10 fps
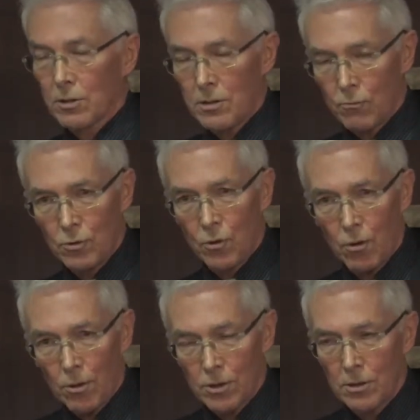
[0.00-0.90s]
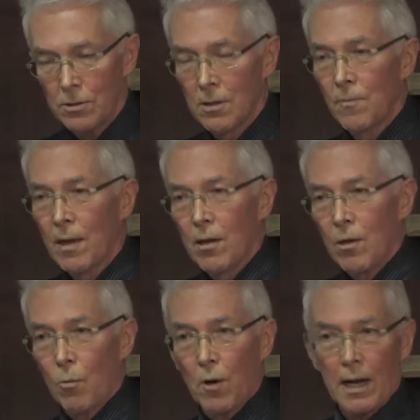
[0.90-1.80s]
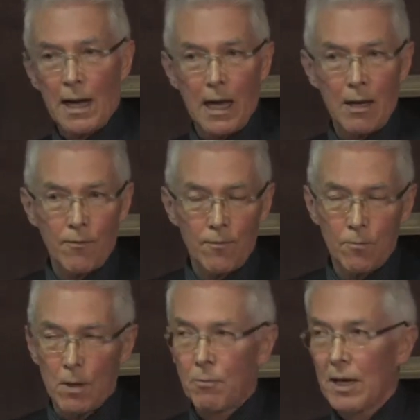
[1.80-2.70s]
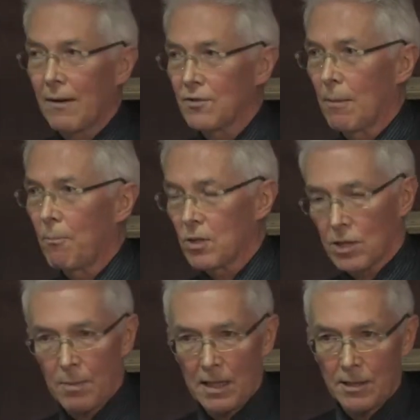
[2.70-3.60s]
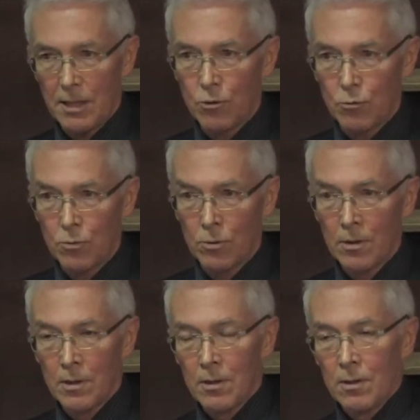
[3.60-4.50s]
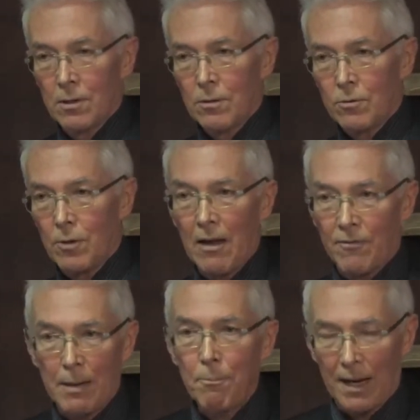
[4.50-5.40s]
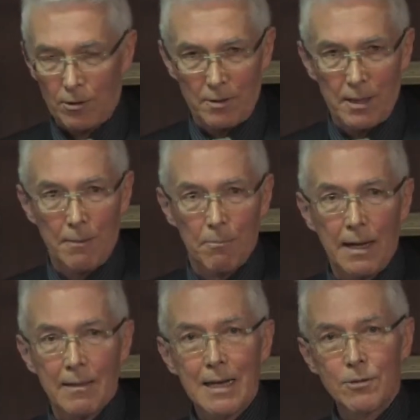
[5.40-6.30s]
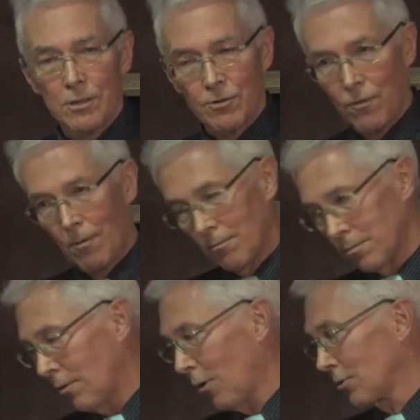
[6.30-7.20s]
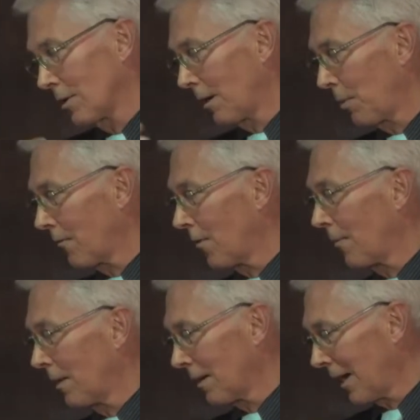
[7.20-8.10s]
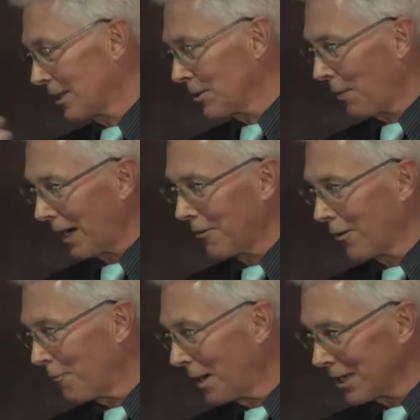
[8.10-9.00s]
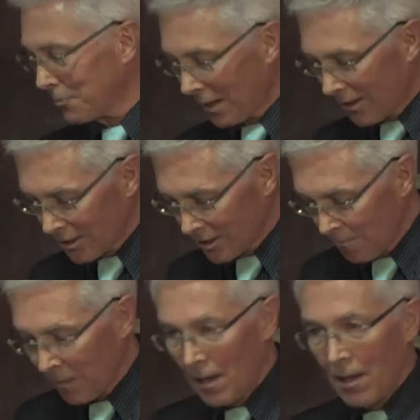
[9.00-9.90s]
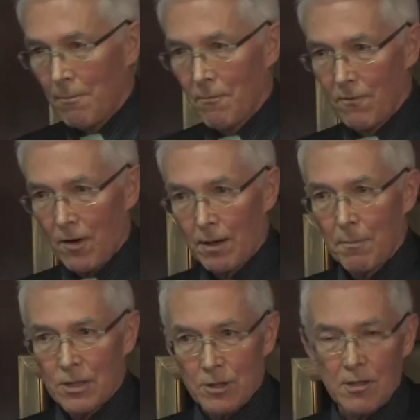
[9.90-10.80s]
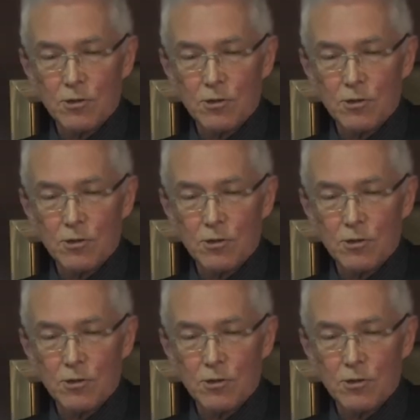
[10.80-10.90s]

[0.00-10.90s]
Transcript: root causes, where we have some possibility to have an impact on them. And that is from also a little bit from, against the background of my experience, very much in the